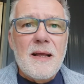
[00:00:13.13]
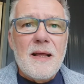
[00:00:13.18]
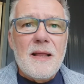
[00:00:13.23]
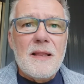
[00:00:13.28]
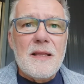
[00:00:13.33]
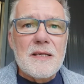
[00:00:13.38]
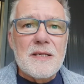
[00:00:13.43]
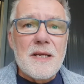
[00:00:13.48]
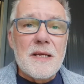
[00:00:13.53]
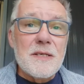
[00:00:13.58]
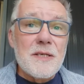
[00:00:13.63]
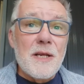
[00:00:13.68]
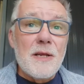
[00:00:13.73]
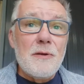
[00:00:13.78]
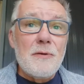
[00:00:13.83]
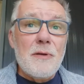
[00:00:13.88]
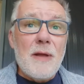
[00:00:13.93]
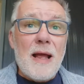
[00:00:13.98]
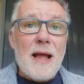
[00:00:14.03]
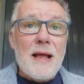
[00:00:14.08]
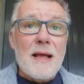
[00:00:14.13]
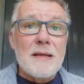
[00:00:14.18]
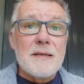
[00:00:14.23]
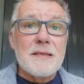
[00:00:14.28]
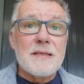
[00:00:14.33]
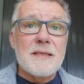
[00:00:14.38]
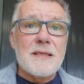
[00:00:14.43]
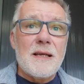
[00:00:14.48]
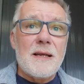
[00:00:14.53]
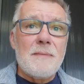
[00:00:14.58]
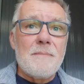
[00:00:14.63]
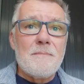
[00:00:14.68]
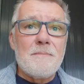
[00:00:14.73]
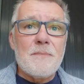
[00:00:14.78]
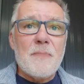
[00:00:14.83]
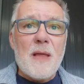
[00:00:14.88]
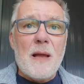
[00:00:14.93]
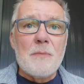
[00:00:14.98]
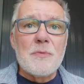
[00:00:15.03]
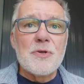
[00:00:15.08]
this issue, as
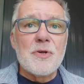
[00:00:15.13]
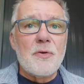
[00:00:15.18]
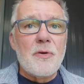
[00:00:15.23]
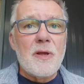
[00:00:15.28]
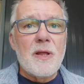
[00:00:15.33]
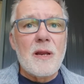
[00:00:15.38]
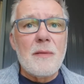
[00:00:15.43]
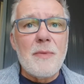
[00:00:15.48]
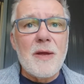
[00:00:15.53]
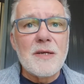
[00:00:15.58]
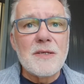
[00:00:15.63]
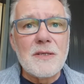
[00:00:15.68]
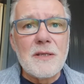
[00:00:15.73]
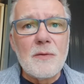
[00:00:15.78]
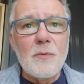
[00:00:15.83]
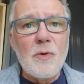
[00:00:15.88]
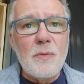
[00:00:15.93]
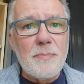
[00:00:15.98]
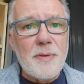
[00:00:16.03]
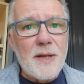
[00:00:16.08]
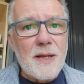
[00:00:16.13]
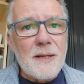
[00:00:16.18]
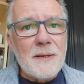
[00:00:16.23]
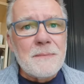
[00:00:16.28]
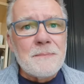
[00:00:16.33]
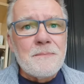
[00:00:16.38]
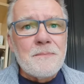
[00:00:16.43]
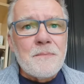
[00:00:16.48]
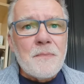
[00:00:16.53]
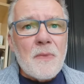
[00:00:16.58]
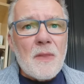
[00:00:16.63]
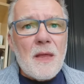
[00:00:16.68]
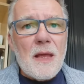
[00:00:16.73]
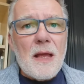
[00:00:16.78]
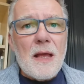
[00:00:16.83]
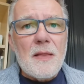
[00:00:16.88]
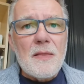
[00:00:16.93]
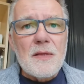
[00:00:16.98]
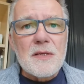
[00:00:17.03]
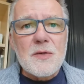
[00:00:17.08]
I'm sure you can imagine there would be.
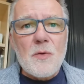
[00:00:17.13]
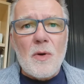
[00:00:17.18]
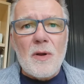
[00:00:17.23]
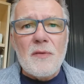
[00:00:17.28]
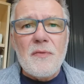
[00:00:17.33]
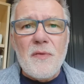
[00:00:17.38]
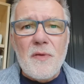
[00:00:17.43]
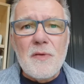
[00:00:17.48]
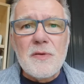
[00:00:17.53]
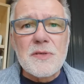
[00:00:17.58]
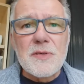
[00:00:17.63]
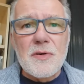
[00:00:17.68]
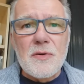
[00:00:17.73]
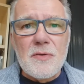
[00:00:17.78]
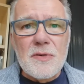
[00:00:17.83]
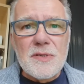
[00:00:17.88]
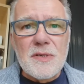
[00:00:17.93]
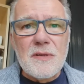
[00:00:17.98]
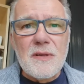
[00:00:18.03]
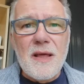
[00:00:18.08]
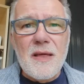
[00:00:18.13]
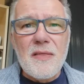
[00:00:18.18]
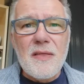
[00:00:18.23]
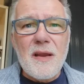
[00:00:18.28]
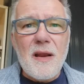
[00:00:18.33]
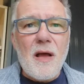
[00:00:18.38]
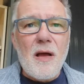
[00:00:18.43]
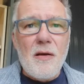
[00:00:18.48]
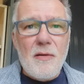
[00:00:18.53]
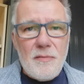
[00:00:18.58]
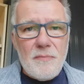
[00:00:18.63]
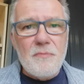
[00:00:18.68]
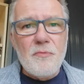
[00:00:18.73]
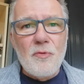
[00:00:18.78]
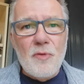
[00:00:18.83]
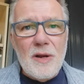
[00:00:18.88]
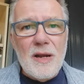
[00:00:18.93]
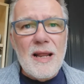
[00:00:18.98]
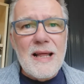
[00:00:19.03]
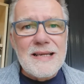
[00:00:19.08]
There's quite a few stories in there that are
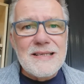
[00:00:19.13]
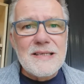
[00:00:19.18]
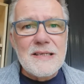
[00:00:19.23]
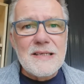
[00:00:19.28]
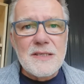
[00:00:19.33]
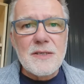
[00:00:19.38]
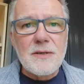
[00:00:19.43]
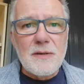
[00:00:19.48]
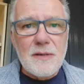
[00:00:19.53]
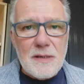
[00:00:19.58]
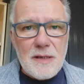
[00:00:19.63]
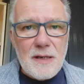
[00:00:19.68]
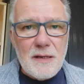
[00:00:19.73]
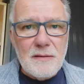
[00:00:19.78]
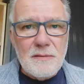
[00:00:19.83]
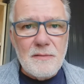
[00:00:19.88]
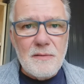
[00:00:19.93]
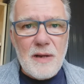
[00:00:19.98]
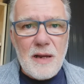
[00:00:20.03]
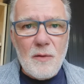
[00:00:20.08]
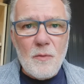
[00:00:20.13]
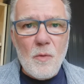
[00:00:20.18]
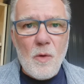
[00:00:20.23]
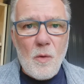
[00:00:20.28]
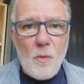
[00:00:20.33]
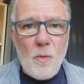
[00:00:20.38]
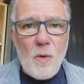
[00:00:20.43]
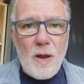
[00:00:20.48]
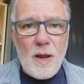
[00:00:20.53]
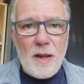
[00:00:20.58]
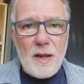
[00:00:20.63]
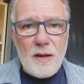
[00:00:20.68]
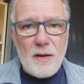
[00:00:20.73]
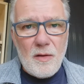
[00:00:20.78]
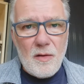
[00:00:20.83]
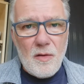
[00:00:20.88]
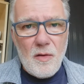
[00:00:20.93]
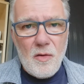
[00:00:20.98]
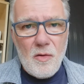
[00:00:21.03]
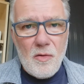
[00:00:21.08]
related to it in one way
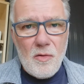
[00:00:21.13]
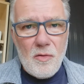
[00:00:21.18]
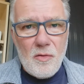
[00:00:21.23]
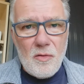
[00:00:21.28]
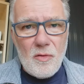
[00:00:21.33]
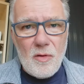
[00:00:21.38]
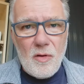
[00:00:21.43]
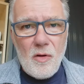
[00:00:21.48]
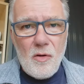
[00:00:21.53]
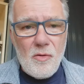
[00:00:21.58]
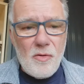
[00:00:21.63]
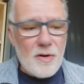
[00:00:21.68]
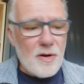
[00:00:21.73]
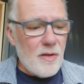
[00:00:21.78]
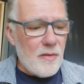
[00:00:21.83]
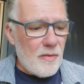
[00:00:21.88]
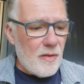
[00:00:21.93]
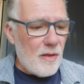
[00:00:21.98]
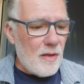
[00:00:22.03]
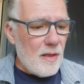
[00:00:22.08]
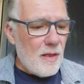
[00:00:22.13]
or another.